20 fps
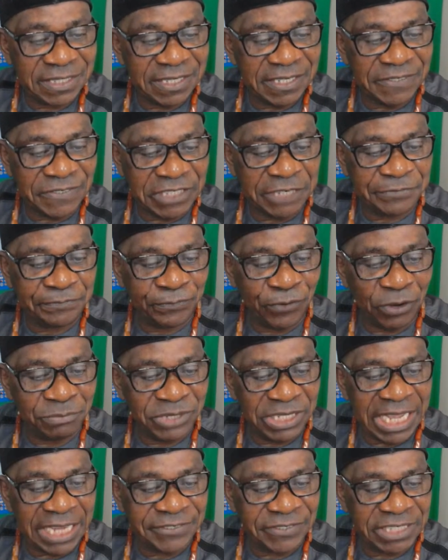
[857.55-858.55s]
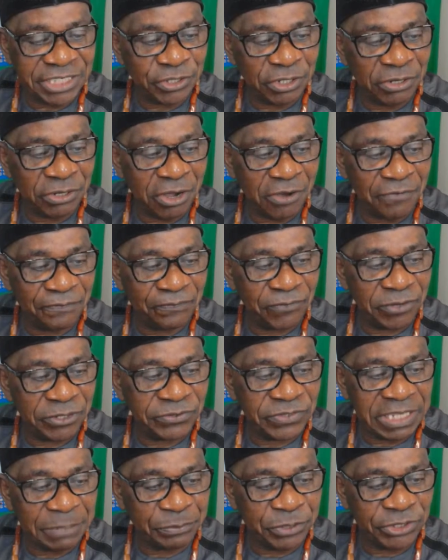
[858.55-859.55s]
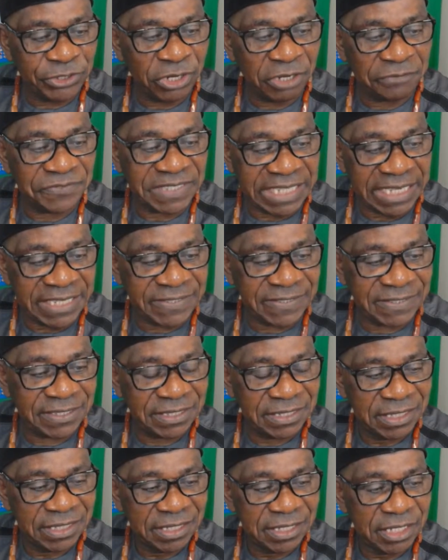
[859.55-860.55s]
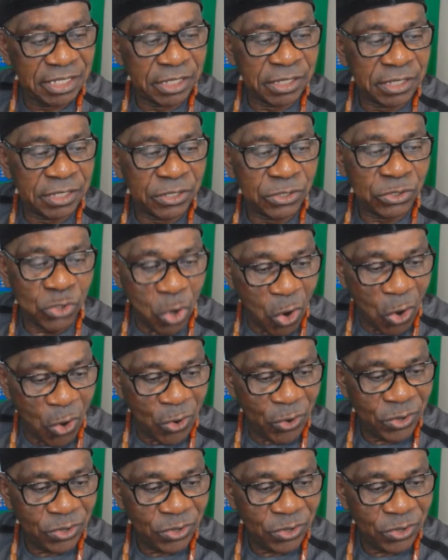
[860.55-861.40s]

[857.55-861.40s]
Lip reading: is it from the agitation of separation of states? No.